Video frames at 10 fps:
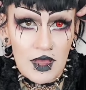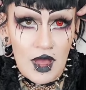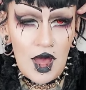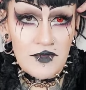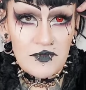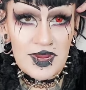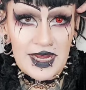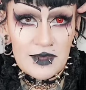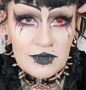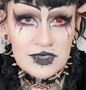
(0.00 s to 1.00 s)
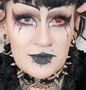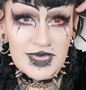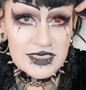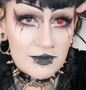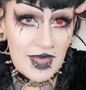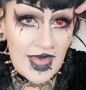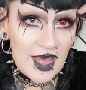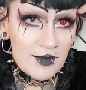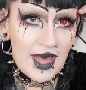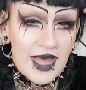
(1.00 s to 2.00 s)
I really want to make some
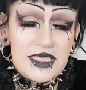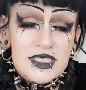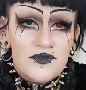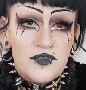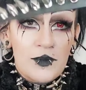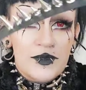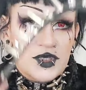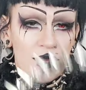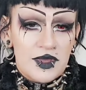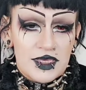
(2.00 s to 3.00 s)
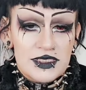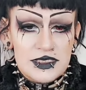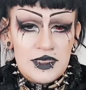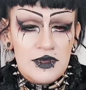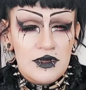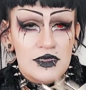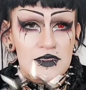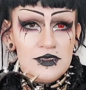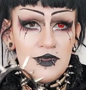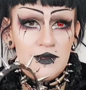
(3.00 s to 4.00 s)
hair bands from chokers soon,
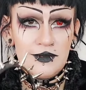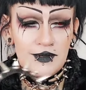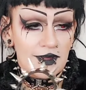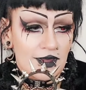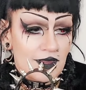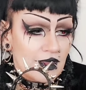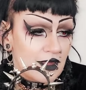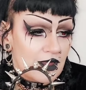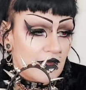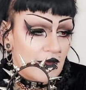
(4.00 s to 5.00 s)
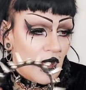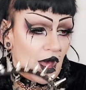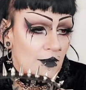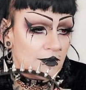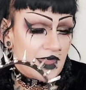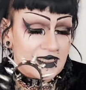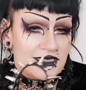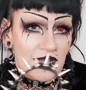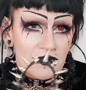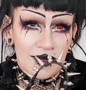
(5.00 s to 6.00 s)
so that's
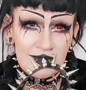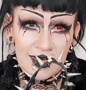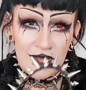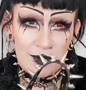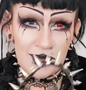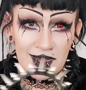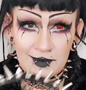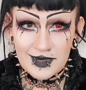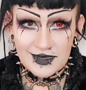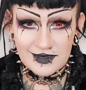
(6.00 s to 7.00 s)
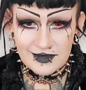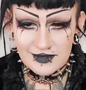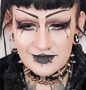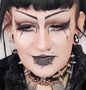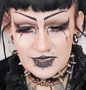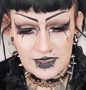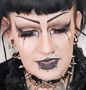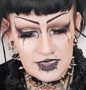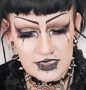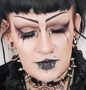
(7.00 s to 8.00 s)
definitely a video that will be
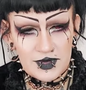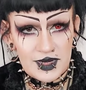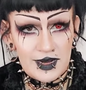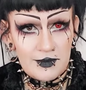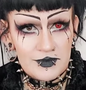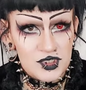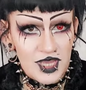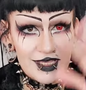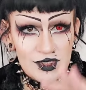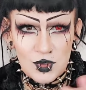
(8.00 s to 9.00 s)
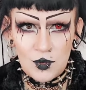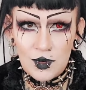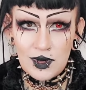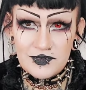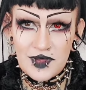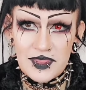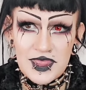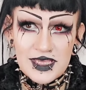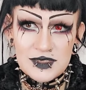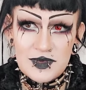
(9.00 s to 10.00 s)
coming. So we're gonna change all of our
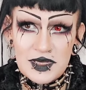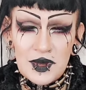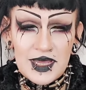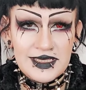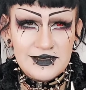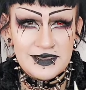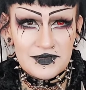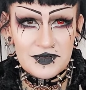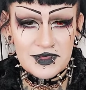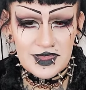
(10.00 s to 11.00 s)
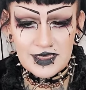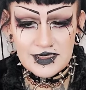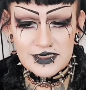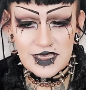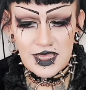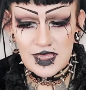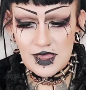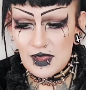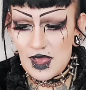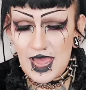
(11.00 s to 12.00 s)
things we got into different things,
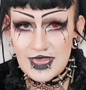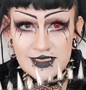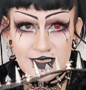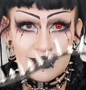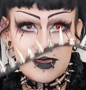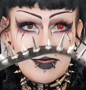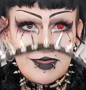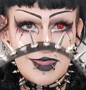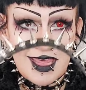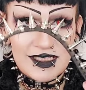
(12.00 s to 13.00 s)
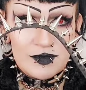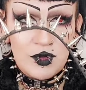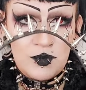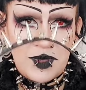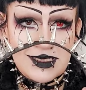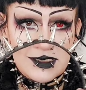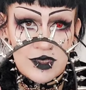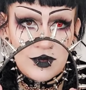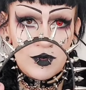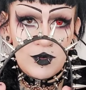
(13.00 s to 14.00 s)
and this would be
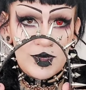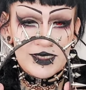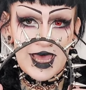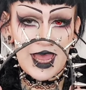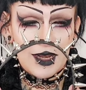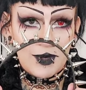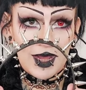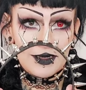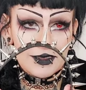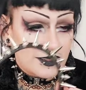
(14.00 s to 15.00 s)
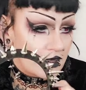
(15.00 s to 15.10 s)
so cool as a headband.